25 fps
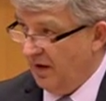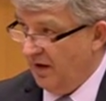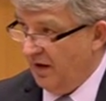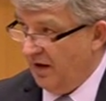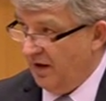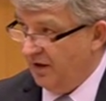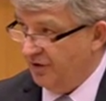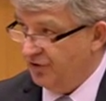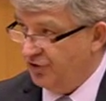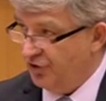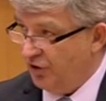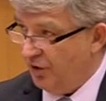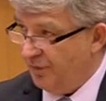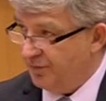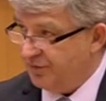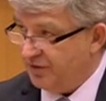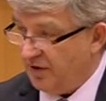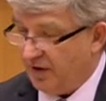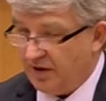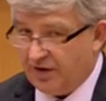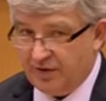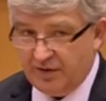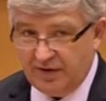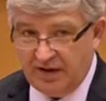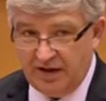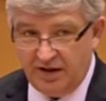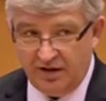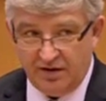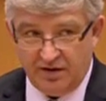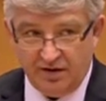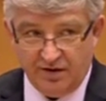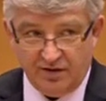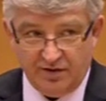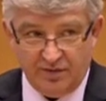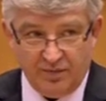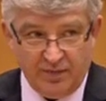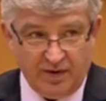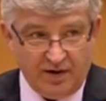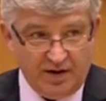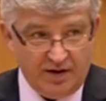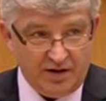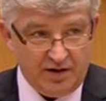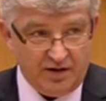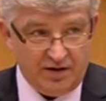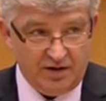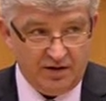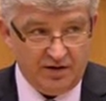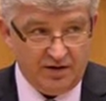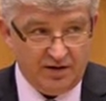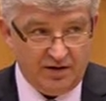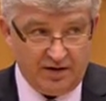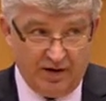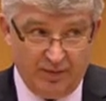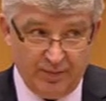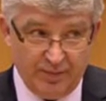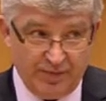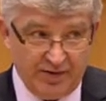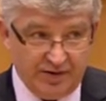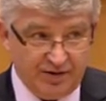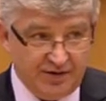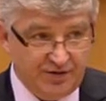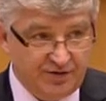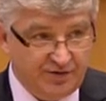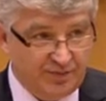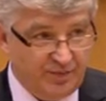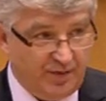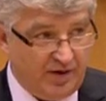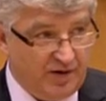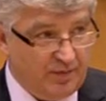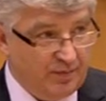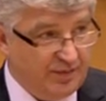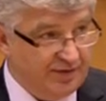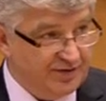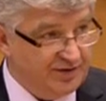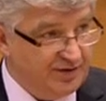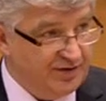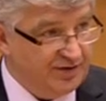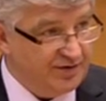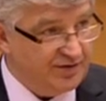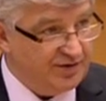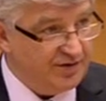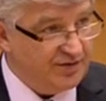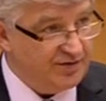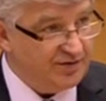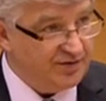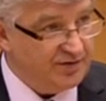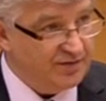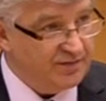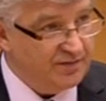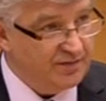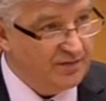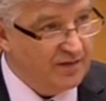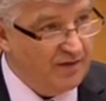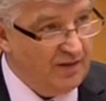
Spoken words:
And jobs are created by companies, by businesses.